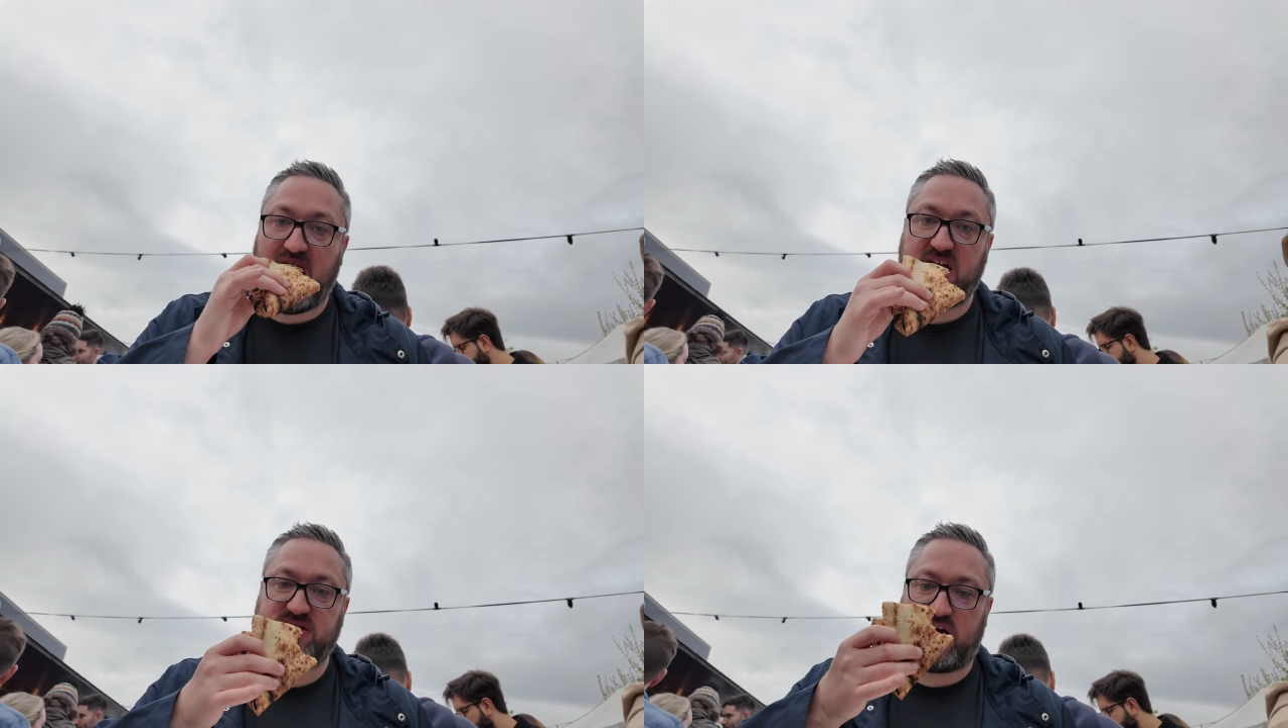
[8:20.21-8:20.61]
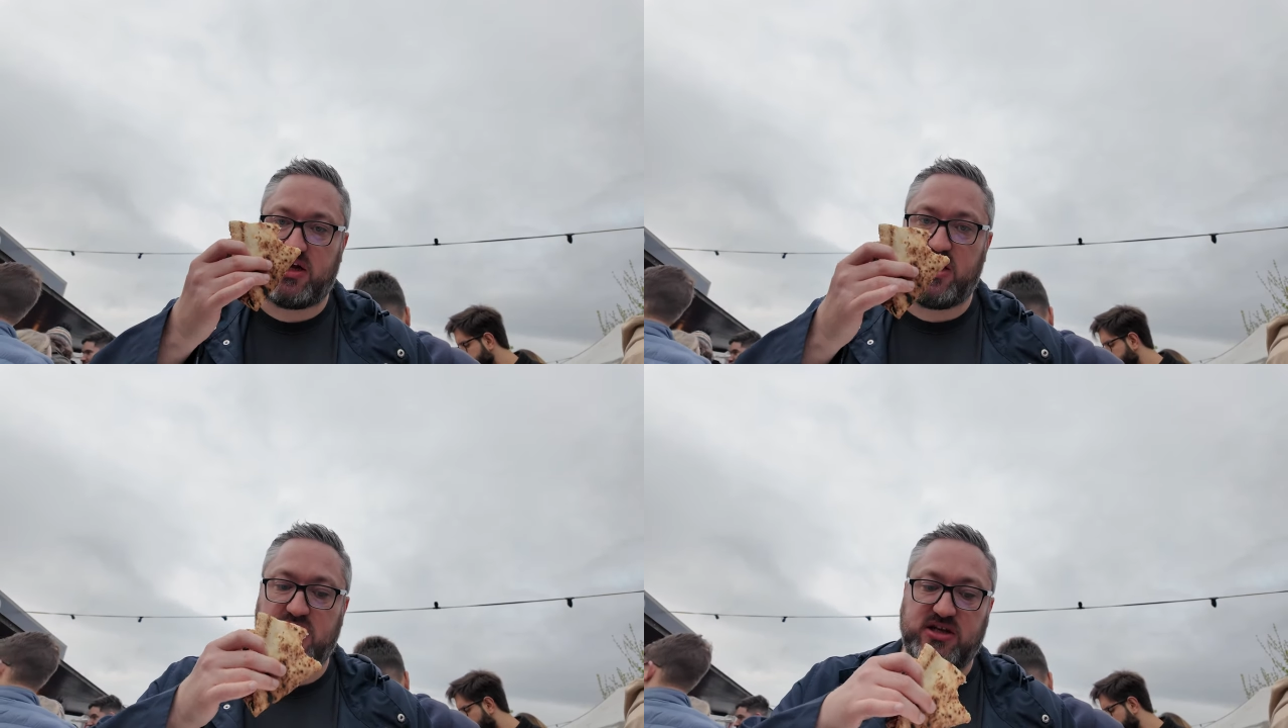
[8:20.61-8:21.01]
Let's
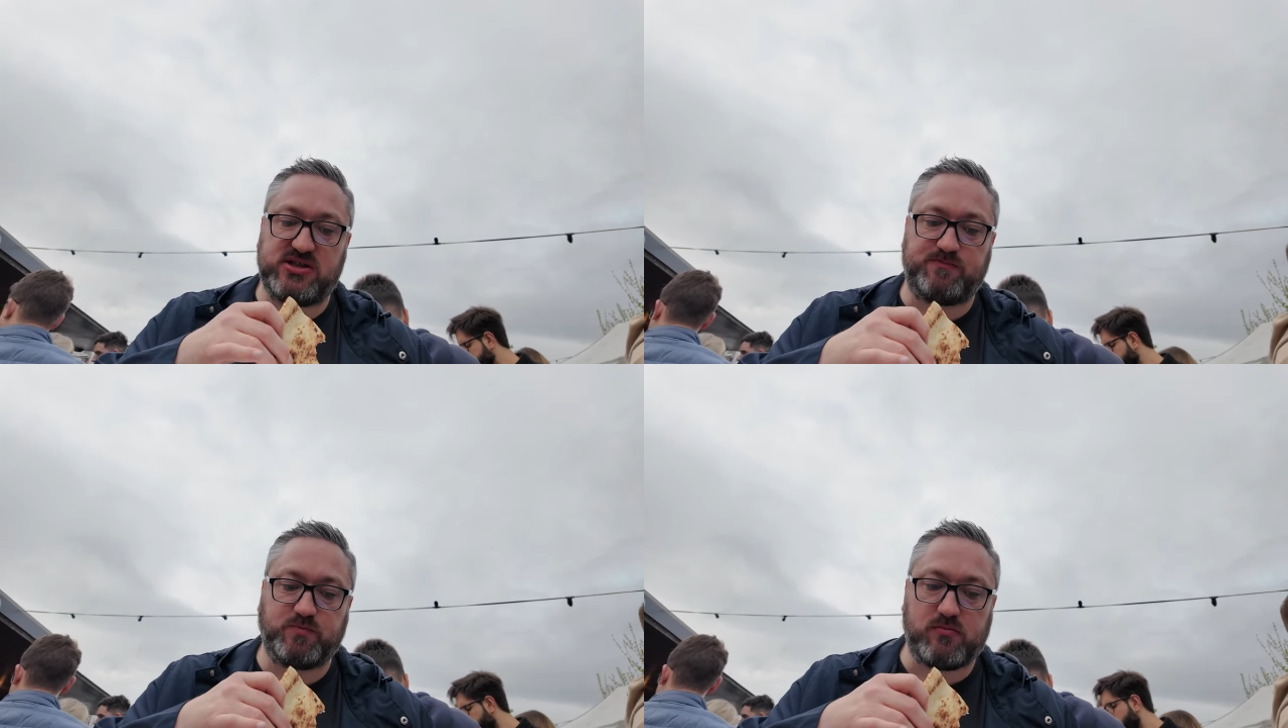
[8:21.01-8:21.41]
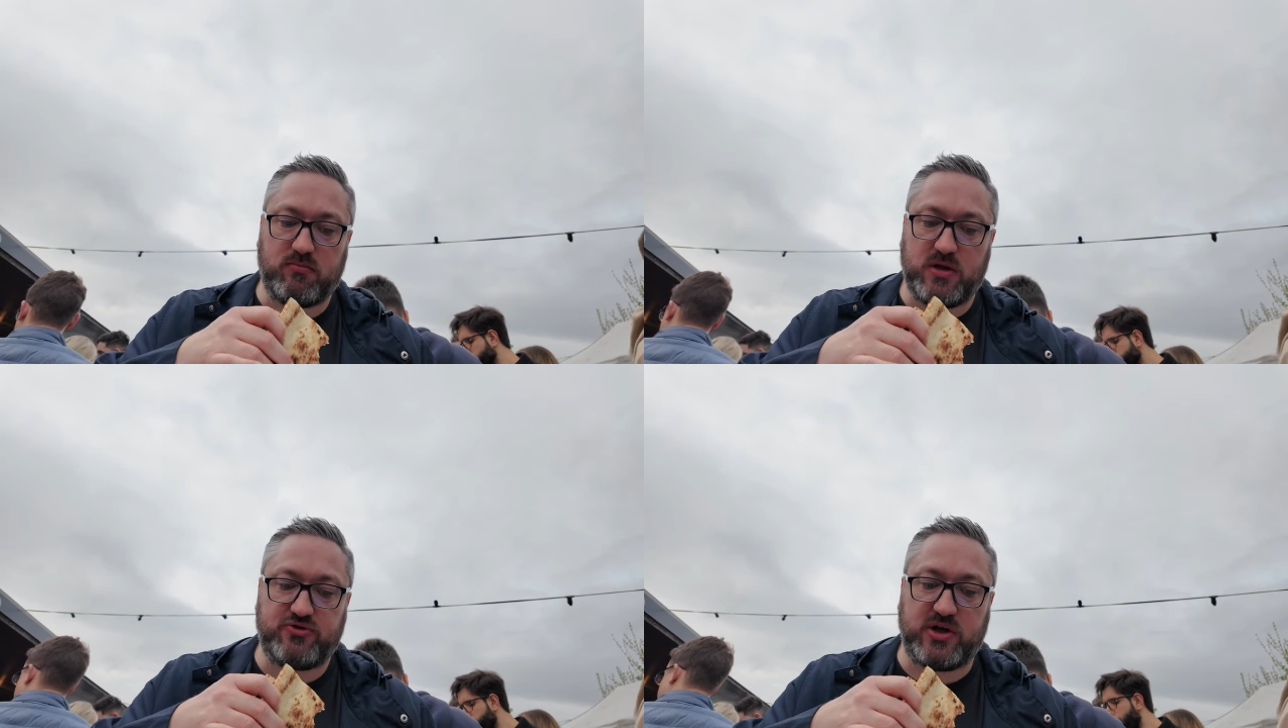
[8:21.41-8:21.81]
eat this.
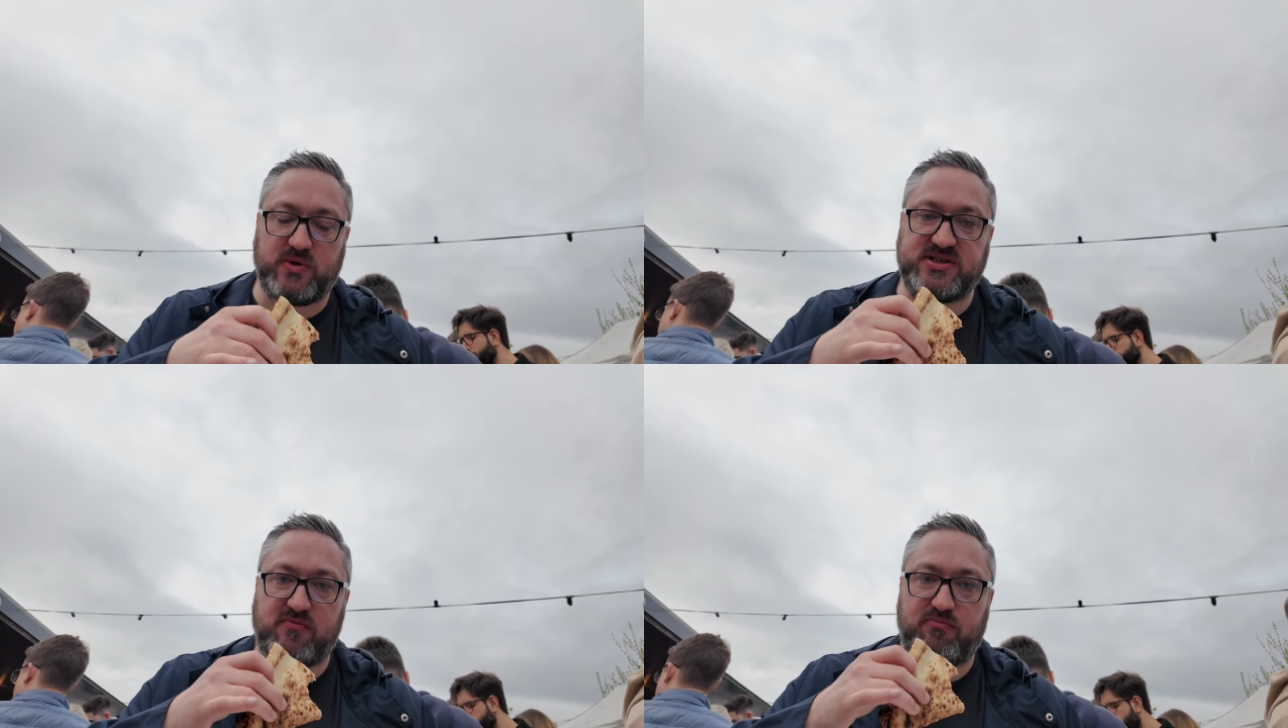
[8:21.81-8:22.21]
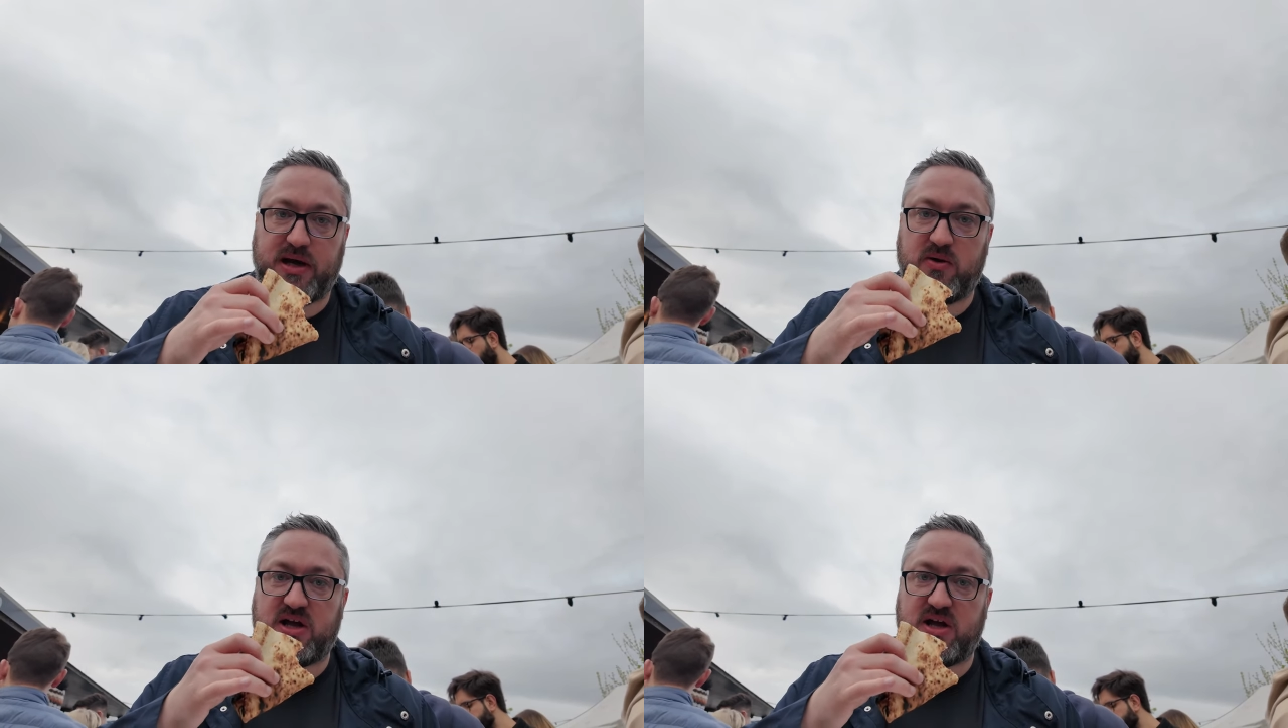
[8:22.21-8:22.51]
Drink my seven pound